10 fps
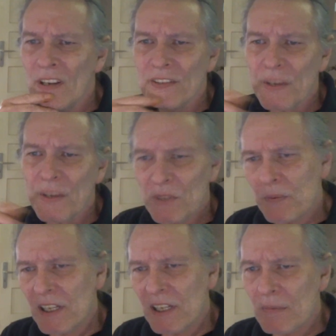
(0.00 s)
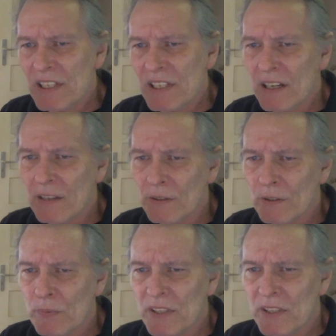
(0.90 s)
seems to be coming down a
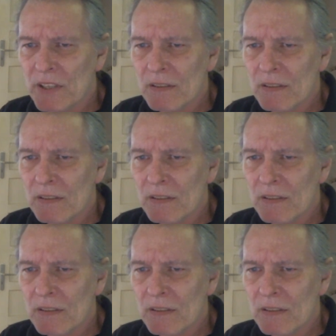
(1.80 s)
little bit